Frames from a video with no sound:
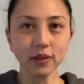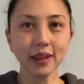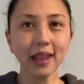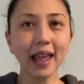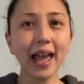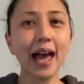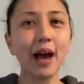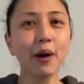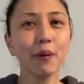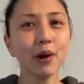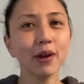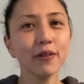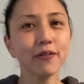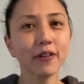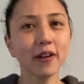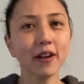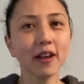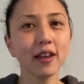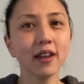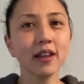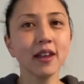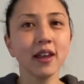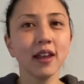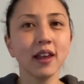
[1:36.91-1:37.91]

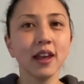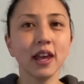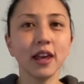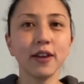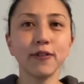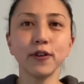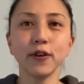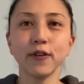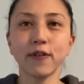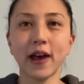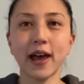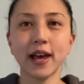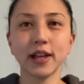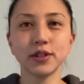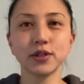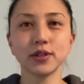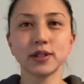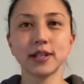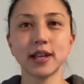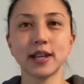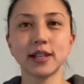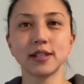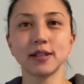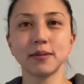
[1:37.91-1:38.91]
However, if you've had your
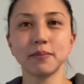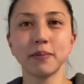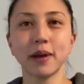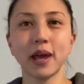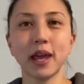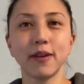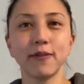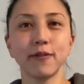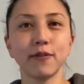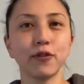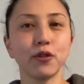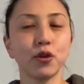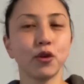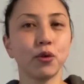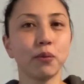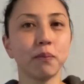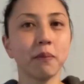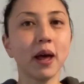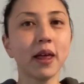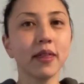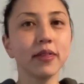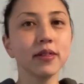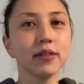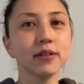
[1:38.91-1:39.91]
tendon pain for
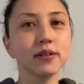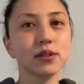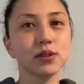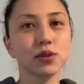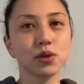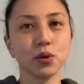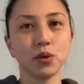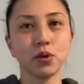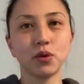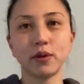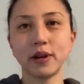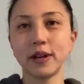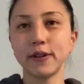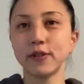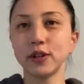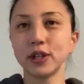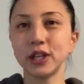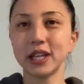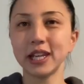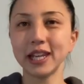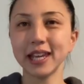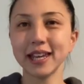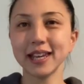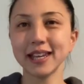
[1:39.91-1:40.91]
months or even
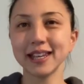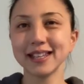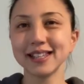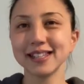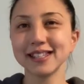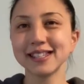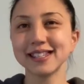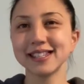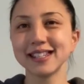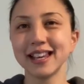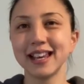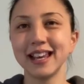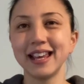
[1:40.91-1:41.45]
years,